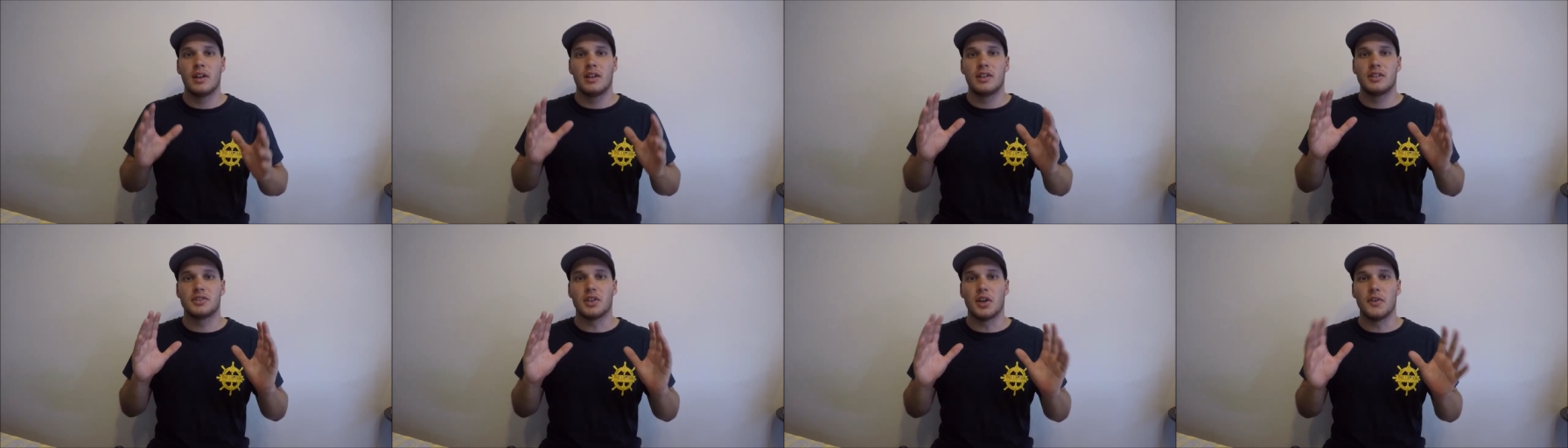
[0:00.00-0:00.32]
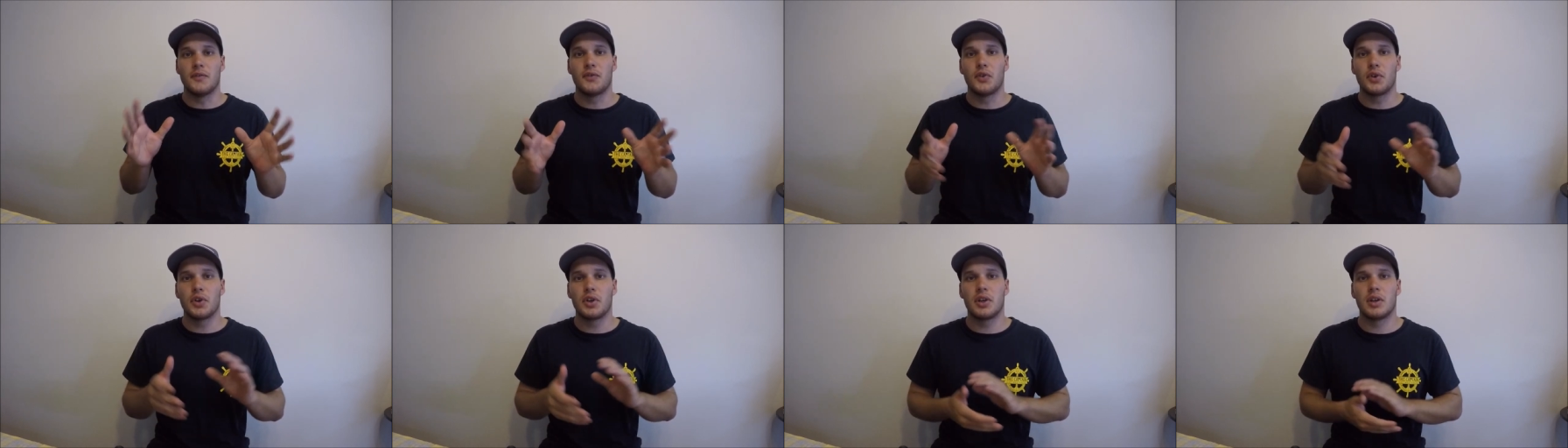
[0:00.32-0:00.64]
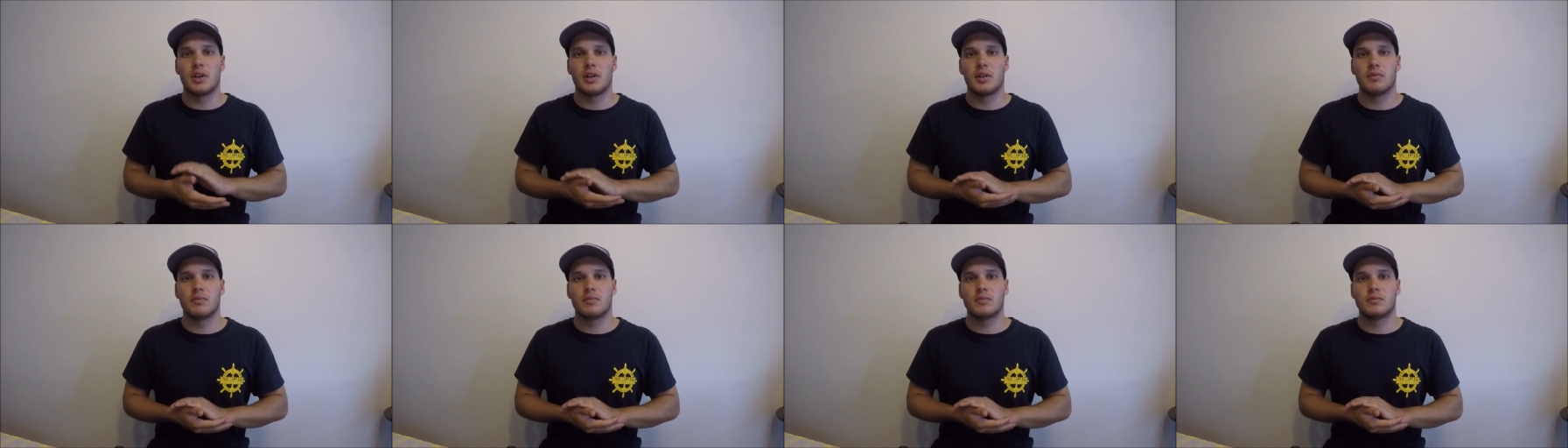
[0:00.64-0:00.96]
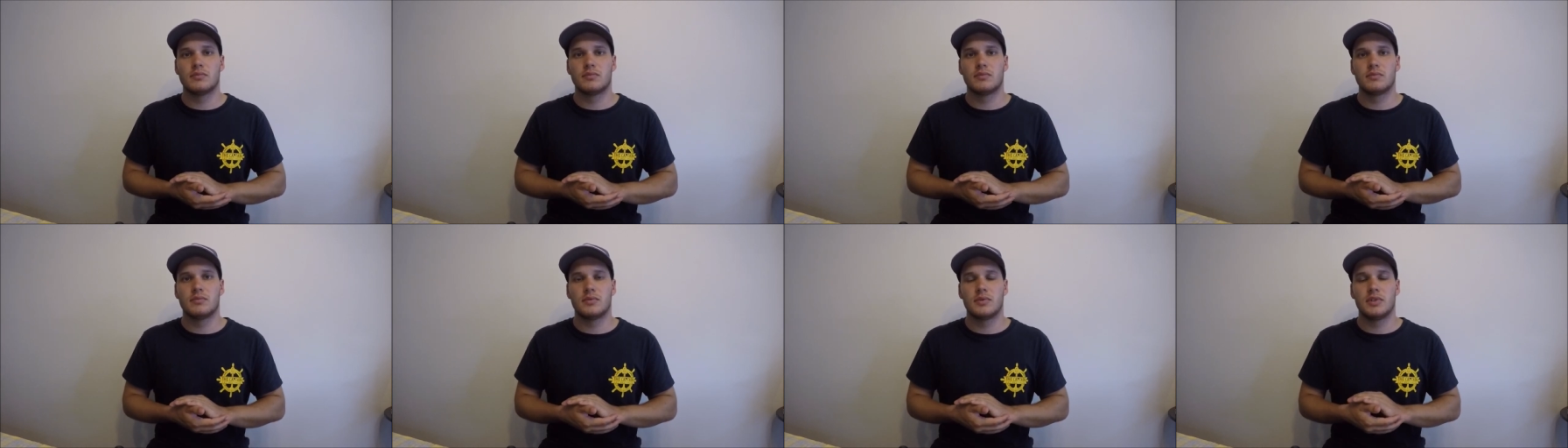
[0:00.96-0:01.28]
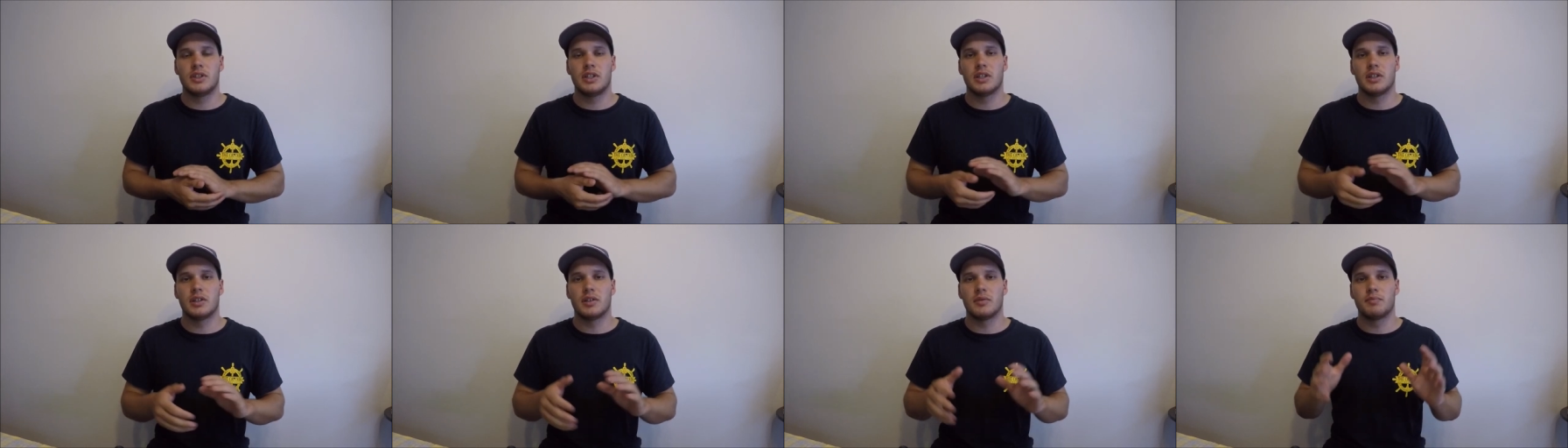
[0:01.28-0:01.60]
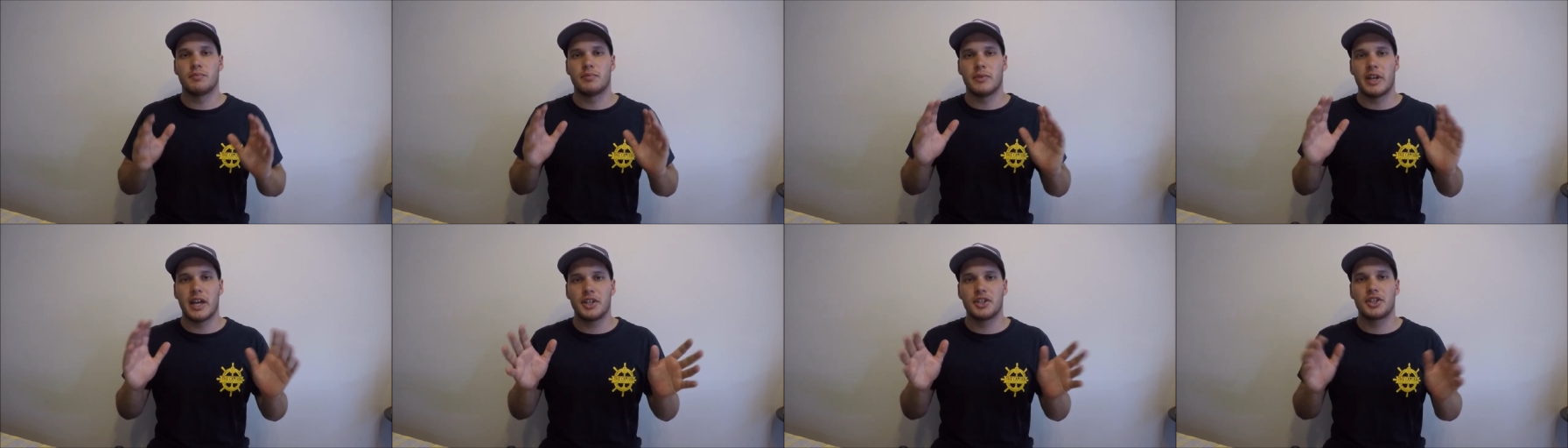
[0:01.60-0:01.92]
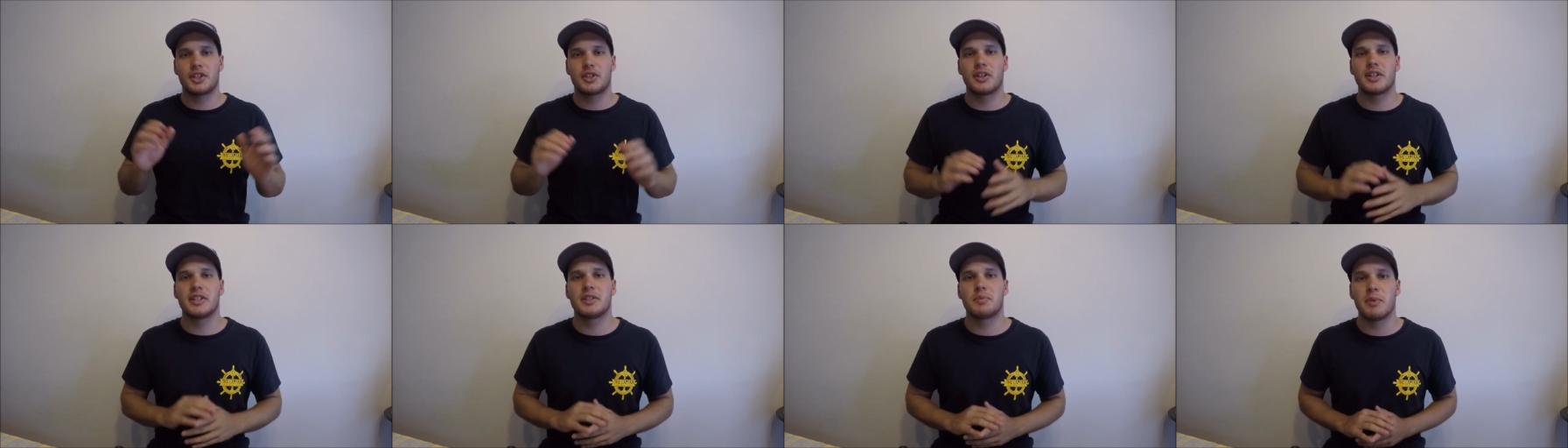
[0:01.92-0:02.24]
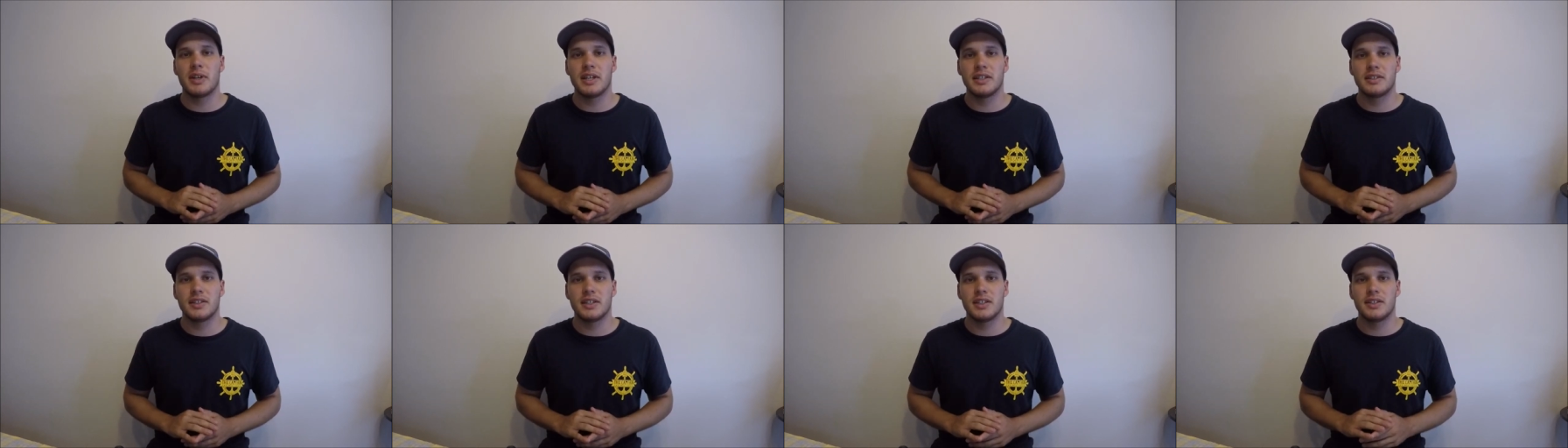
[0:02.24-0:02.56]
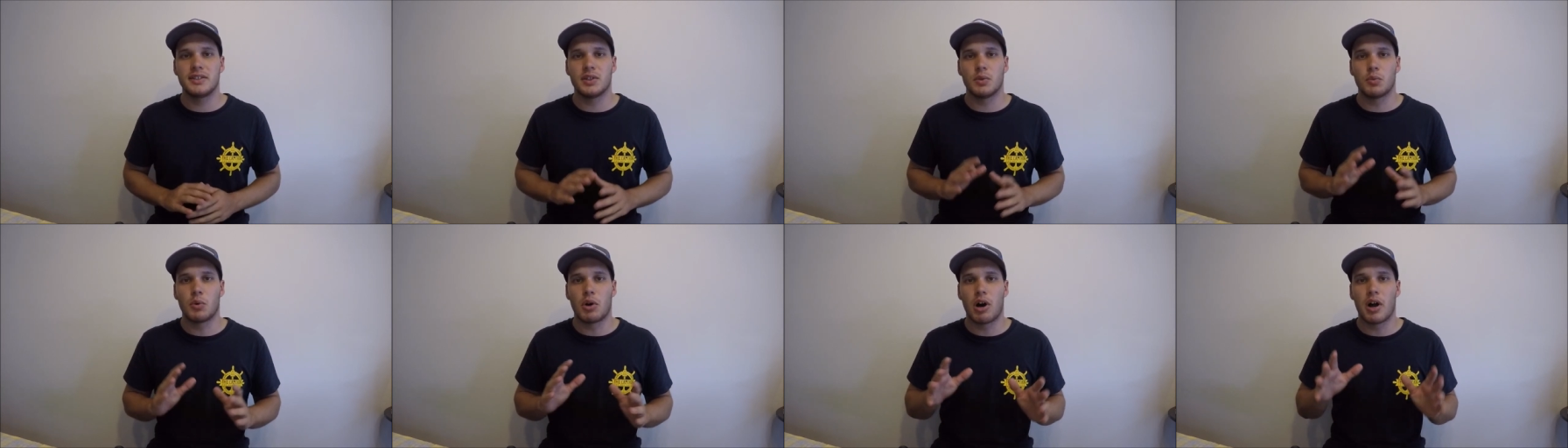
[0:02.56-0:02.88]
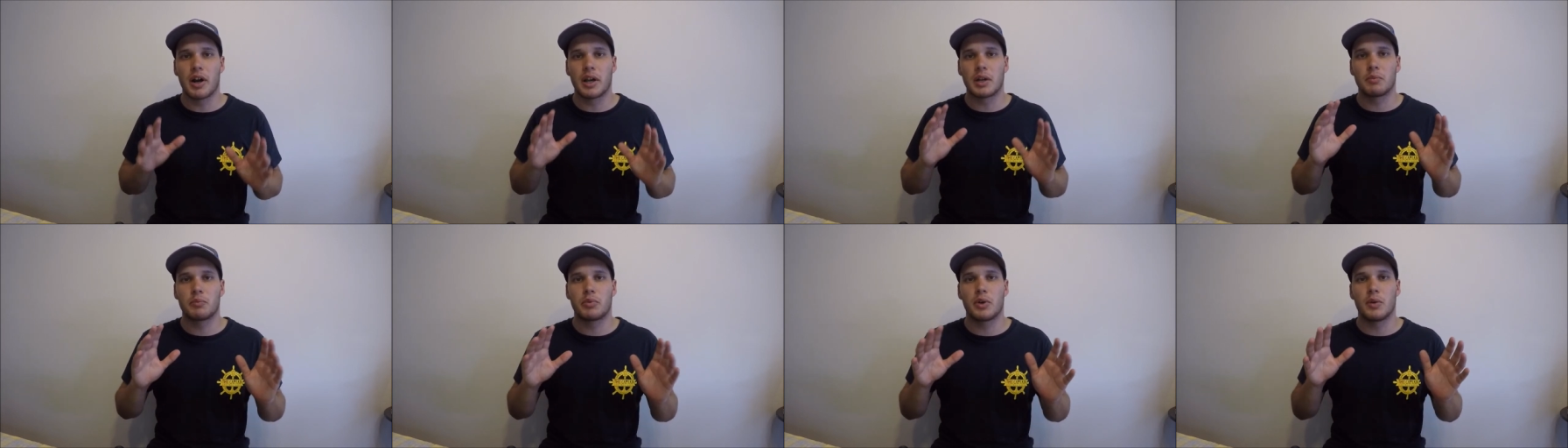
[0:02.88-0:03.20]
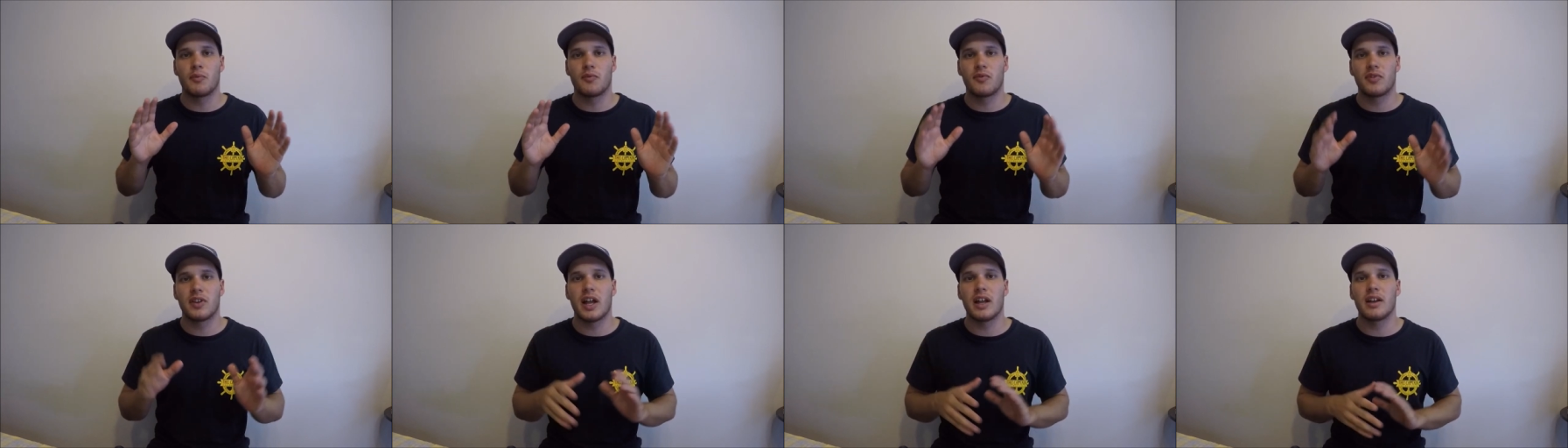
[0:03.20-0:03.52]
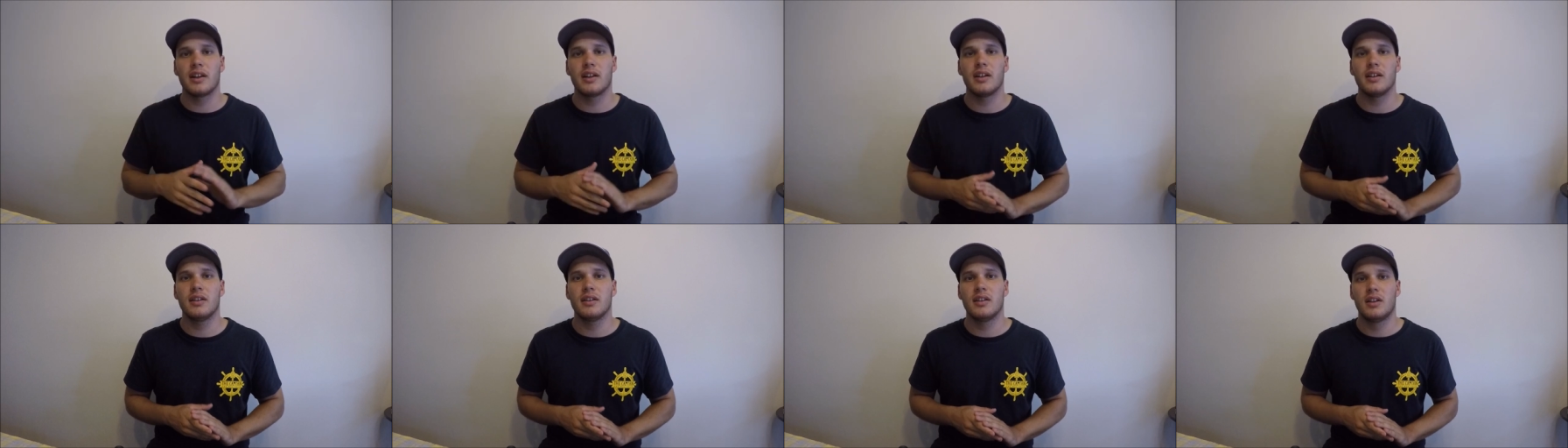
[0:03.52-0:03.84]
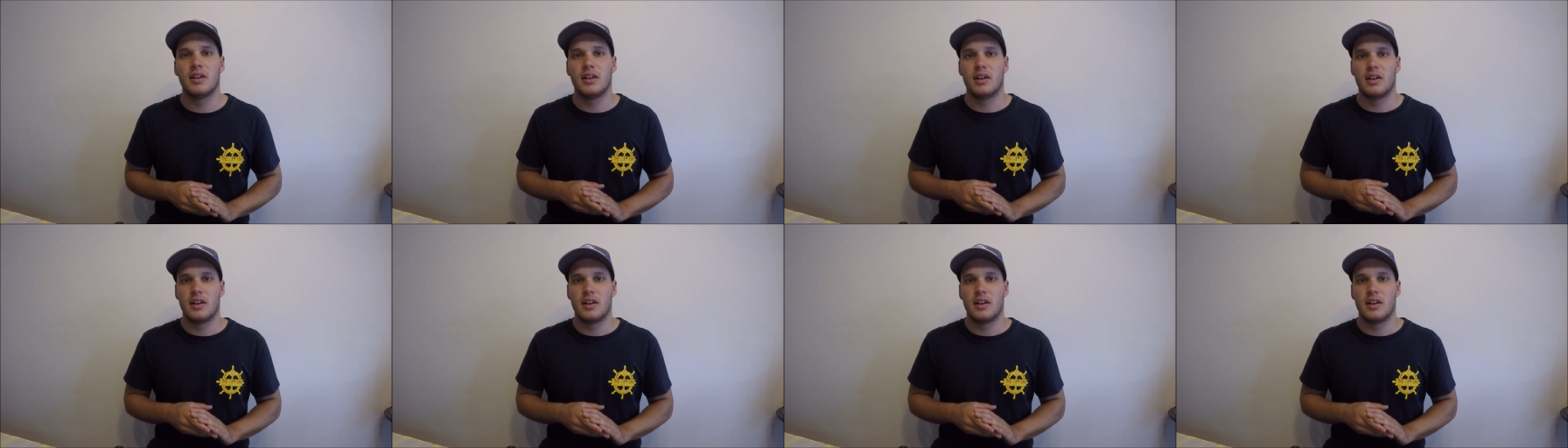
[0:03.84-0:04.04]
So for your, your estuary species, your whiting, brim, flathead,